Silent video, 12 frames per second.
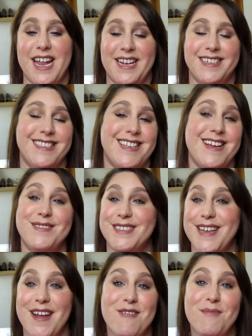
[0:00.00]
it
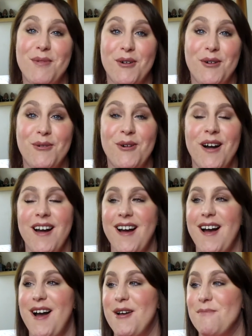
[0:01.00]
sounds terrible
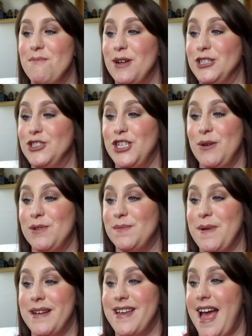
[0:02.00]
um, and she would
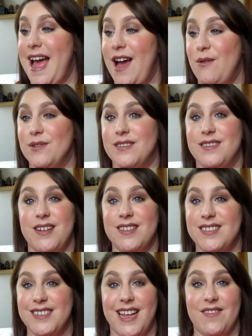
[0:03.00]
spend hours
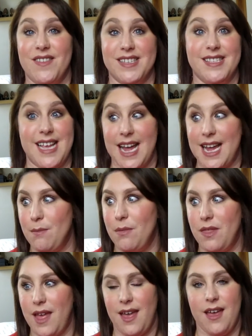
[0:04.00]
dusting the same
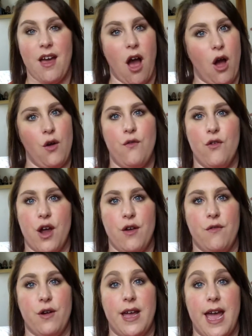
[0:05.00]
thing over and
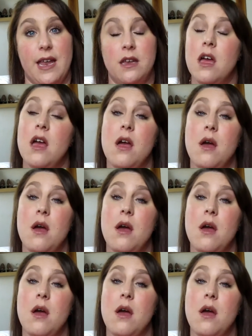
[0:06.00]
over again.